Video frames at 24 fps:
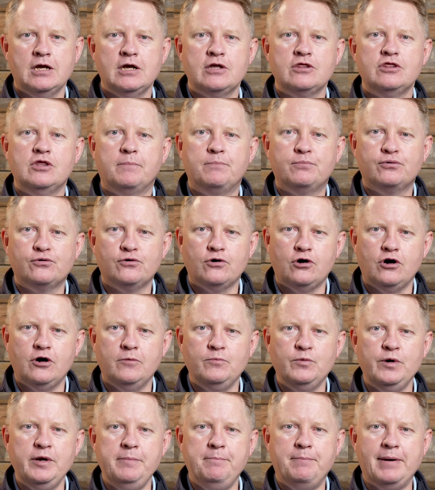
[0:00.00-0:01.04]
The
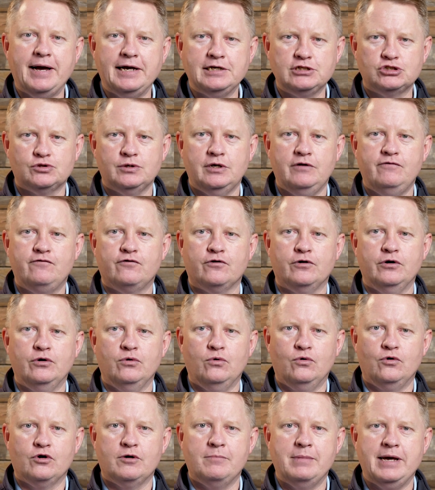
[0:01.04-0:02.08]
primary battery for an
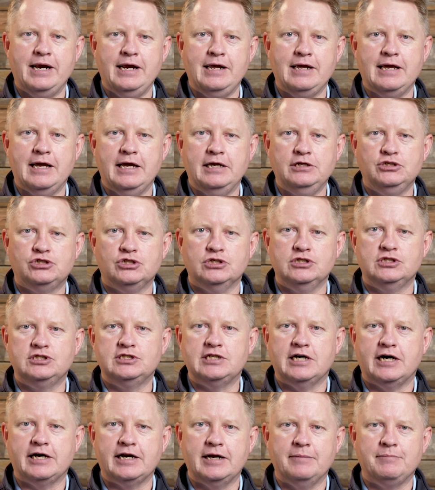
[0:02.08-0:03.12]
automatic engine
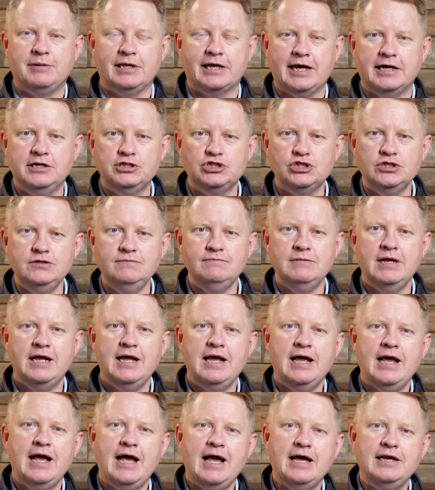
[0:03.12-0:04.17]
start application
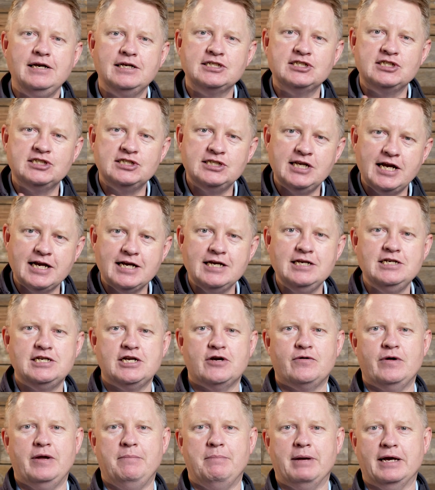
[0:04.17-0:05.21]
and a
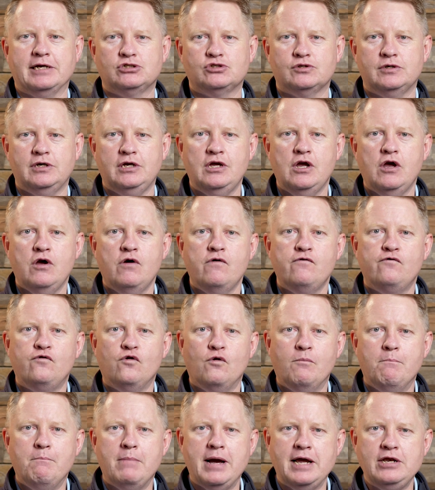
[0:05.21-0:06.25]
secondary battery
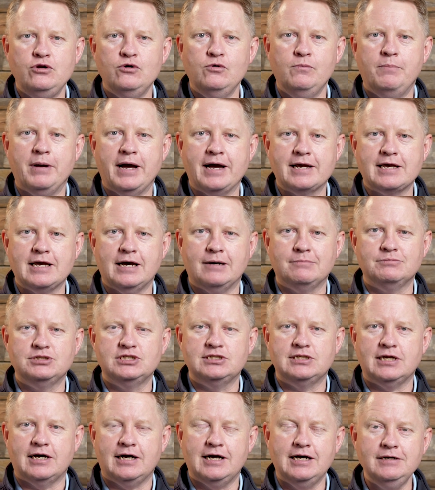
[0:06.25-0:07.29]
for manual backup
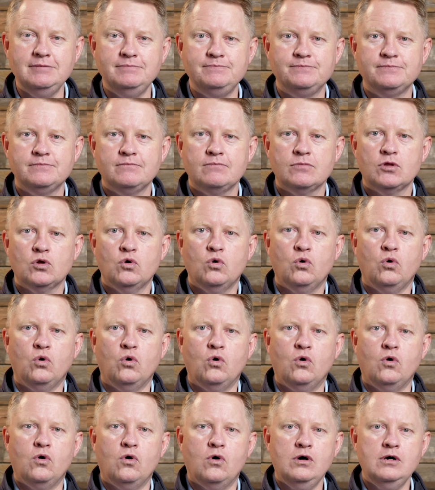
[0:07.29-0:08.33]
start
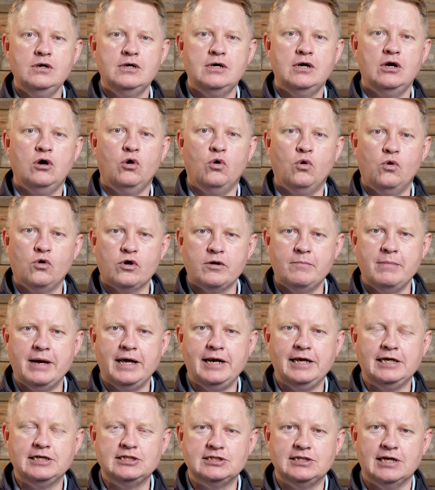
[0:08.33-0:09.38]
or
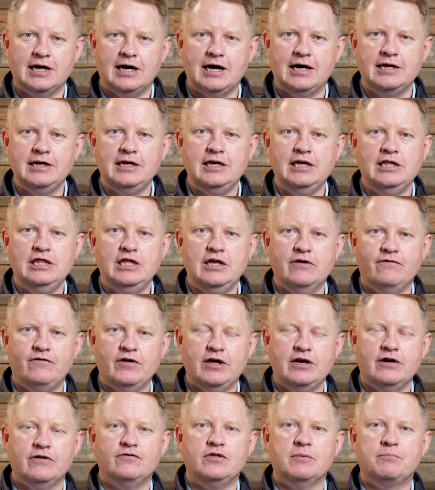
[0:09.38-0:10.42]
automatic start in the
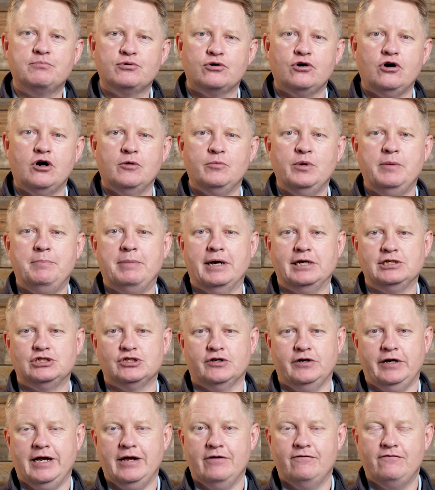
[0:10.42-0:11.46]
event of the primary
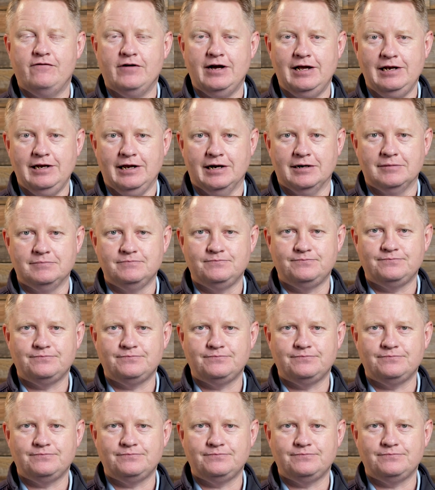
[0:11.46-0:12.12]
battery failure.